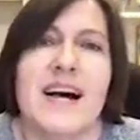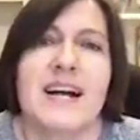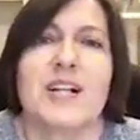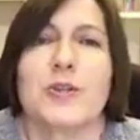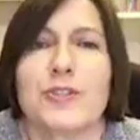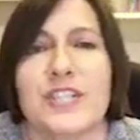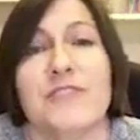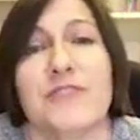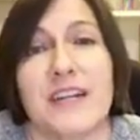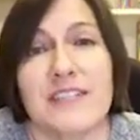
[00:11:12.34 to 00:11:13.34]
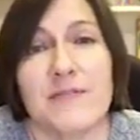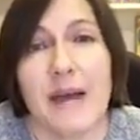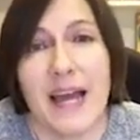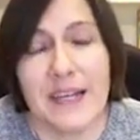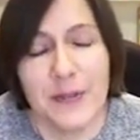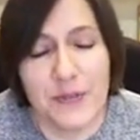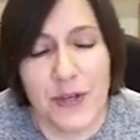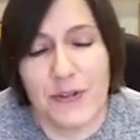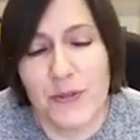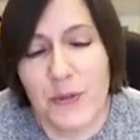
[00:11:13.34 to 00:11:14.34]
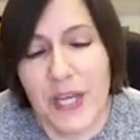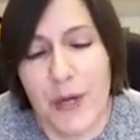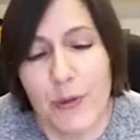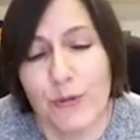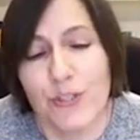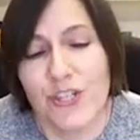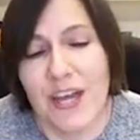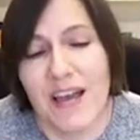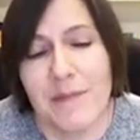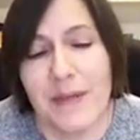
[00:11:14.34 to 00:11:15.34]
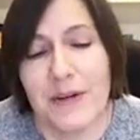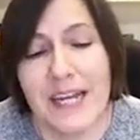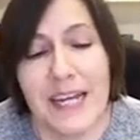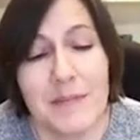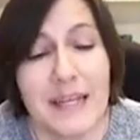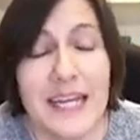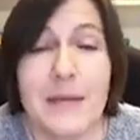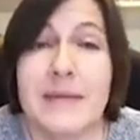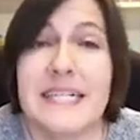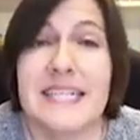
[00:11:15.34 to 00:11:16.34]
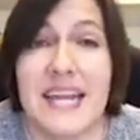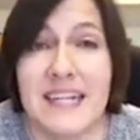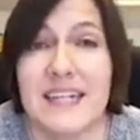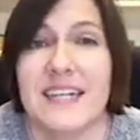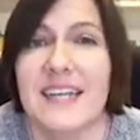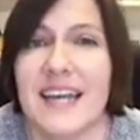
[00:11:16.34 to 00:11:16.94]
a clergy friend of mine who's also a coach, Marianne McKibben Dana,